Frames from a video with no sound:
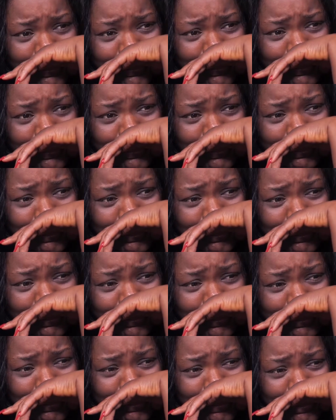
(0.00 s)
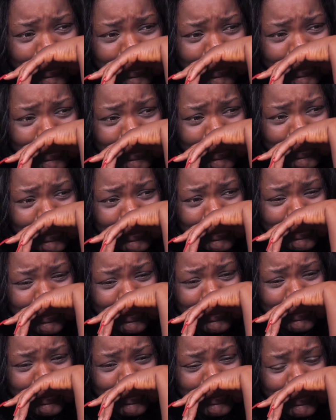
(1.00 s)
Please, eat something.
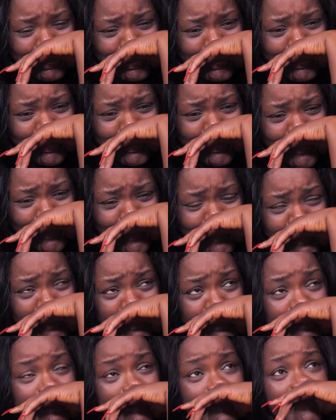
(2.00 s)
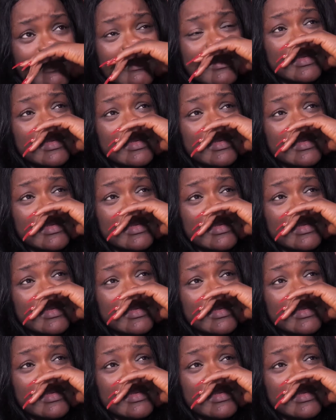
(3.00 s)
Okay?